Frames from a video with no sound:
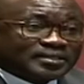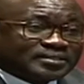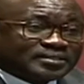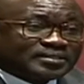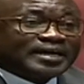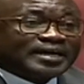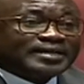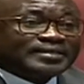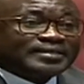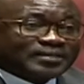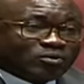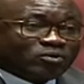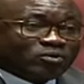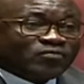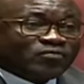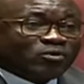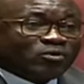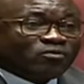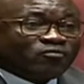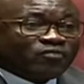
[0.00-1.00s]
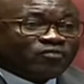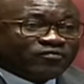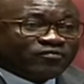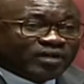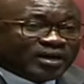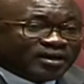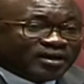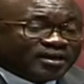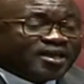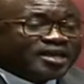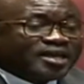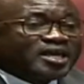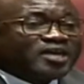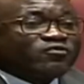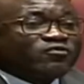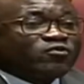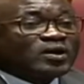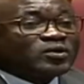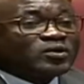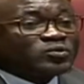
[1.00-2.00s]
this I say not fear of favor,
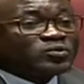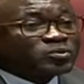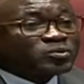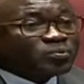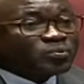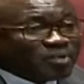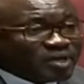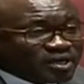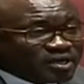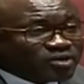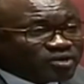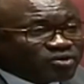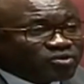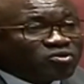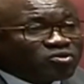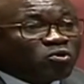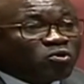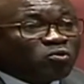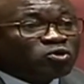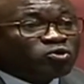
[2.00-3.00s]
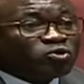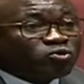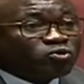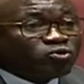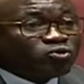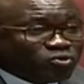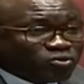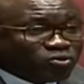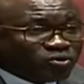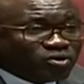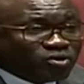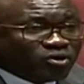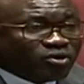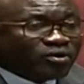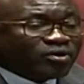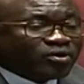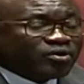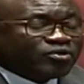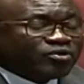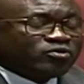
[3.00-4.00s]
if you want to speak, you know what to do.
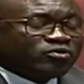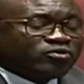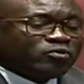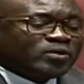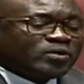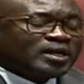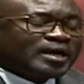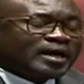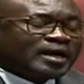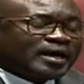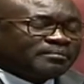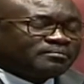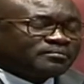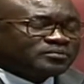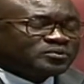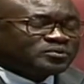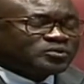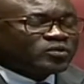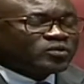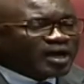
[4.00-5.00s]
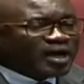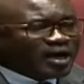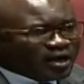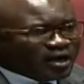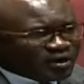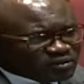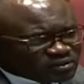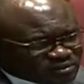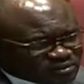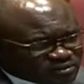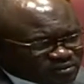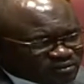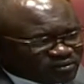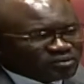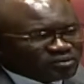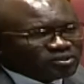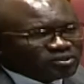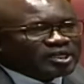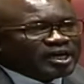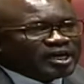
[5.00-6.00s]
You, you will come to the house
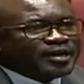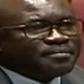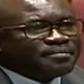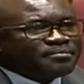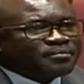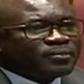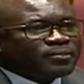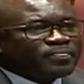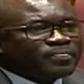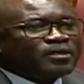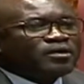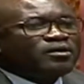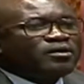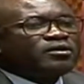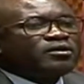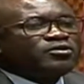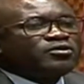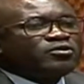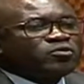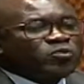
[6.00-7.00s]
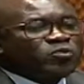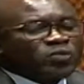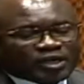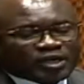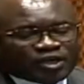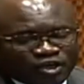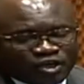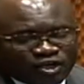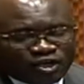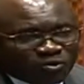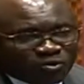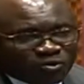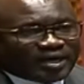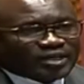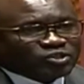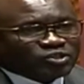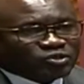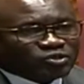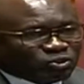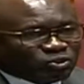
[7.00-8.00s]
on time, you will queue as